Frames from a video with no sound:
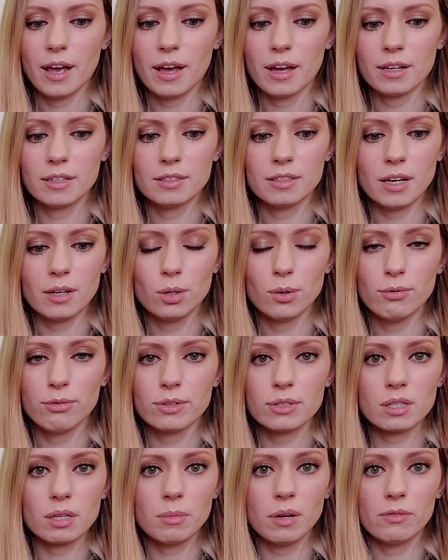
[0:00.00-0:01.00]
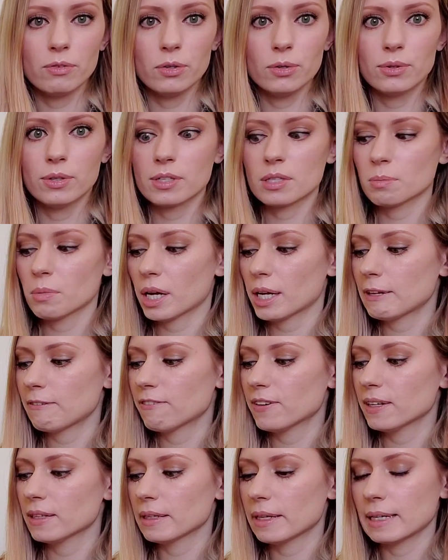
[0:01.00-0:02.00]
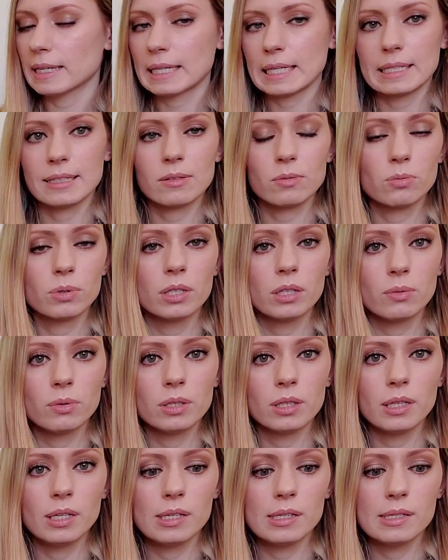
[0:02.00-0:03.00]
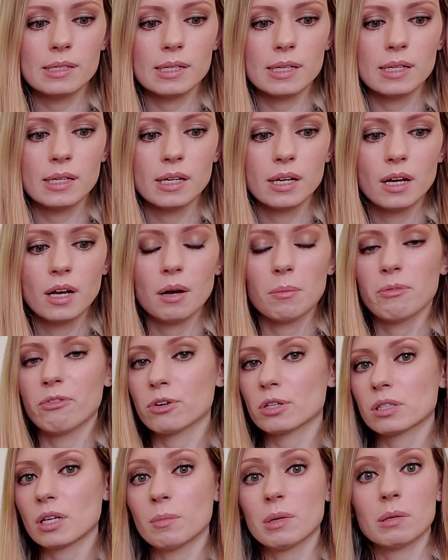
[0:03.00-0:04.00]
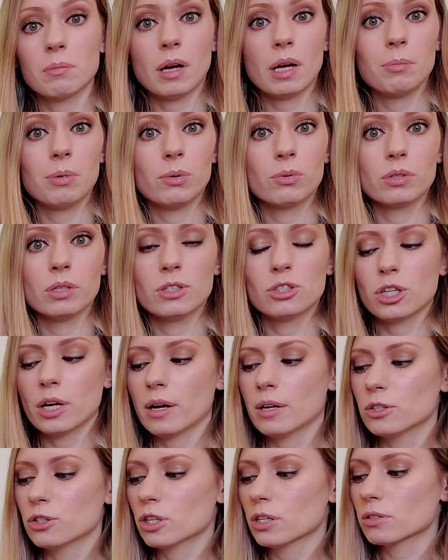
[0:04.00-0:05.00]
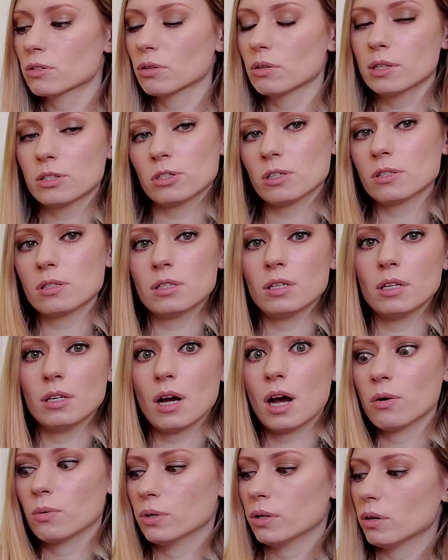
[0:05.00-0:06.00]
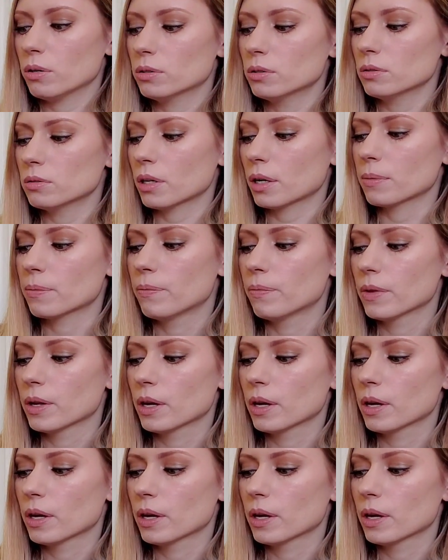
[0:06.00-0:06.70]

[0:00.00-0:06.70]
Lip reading: And I know for some of you, this might feel like it's really, really easy. For some, it might be really challenging. So let's just see how we all do there